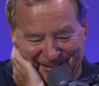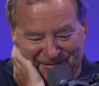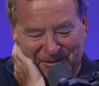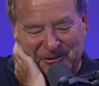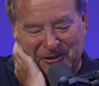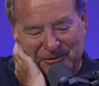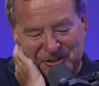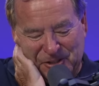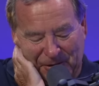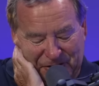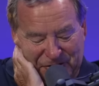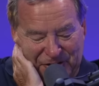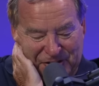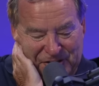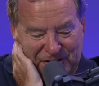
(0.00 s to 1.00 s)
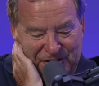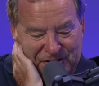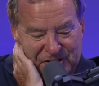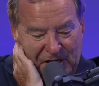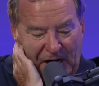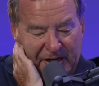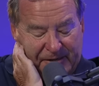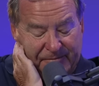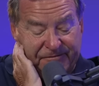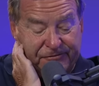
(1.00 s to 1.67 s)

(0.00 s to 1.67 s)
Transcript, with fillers: Well, look, we talked about your stardom.